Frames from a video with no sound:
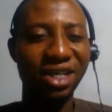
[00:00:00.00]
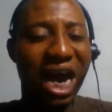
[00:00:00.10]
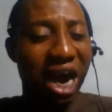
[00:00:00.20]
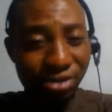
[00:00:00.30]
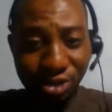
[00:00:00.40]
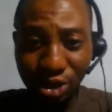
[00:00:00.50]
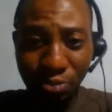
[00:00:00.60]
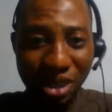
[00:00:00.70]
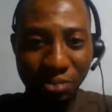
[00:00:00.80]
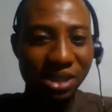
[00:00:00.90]
I
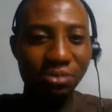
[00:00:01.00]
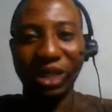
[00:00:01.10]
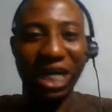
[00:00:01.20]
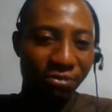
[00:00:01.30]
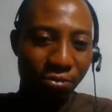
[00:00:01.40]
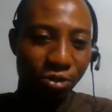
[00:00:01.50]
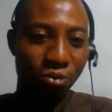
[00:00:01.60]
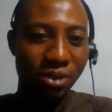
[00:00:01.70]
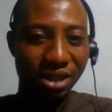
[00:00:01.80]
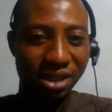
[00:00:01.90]
suspect the person, but I haven't
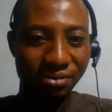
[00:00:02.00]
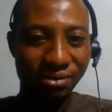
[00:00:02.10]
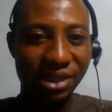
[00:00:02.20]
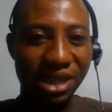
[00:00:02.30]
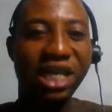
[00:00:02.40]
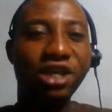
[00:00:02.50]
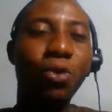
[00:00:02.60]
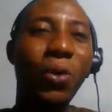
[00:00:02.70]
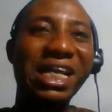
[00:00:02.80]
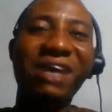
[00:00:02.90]
prospecting.
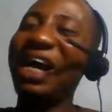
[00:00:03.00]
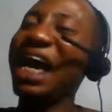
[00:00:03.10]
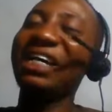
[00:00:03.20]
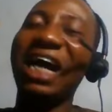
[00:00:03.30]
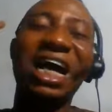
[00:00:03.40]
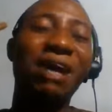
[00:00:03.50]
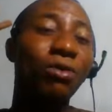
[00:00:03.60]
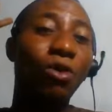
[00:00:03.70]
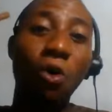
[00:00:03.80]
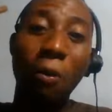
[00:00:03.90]
So whenever I
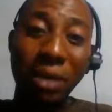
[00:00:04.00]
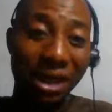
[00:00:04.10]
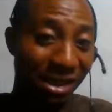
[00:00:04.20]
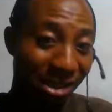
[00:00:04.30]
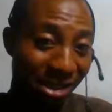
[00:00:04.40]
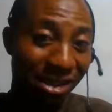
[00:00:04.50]
am coming,